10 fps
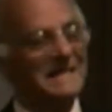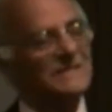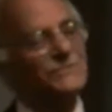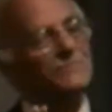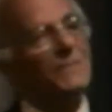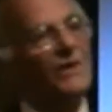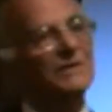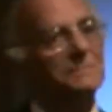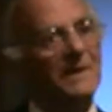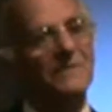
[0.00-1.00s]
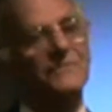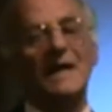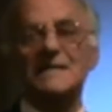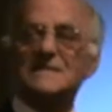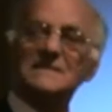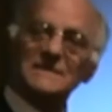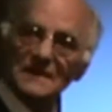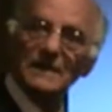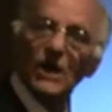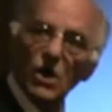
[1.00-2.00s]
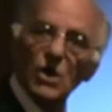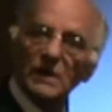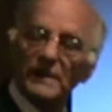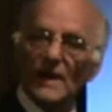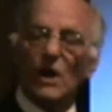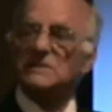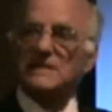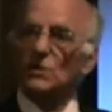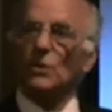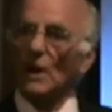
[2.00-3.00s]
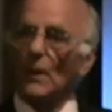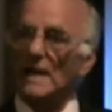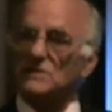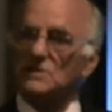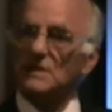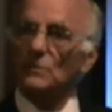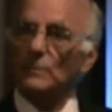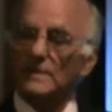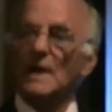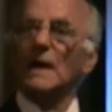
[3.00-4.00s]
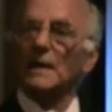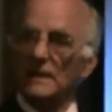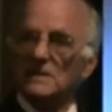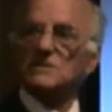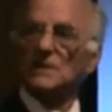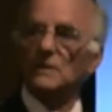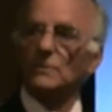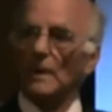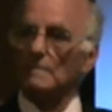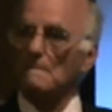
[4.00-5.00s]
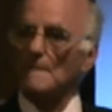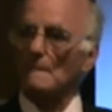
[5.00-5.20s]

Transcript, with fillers: This reminded me of cases earlier that I did not know how to deal with, and here's another one.